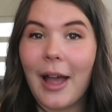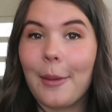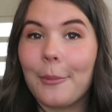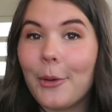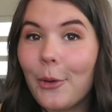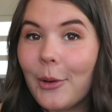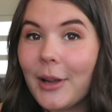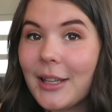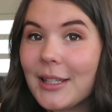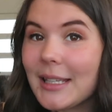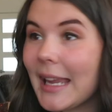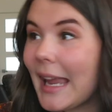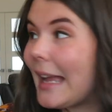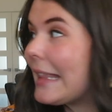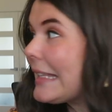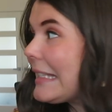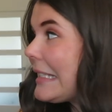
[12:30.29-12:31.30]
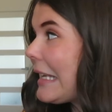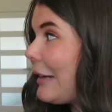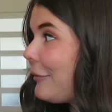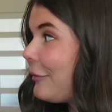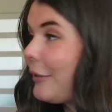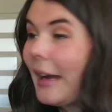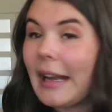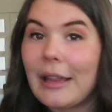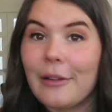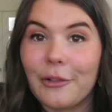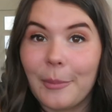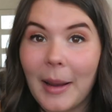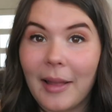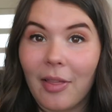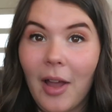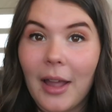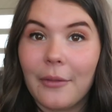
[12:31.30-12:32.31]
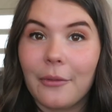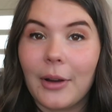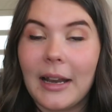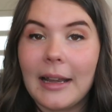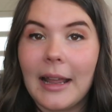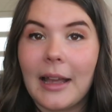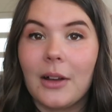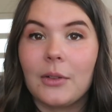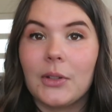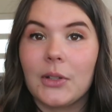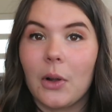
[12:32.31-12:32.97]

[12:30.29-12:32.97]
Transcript: I'm going to get stuff ready for my live right now,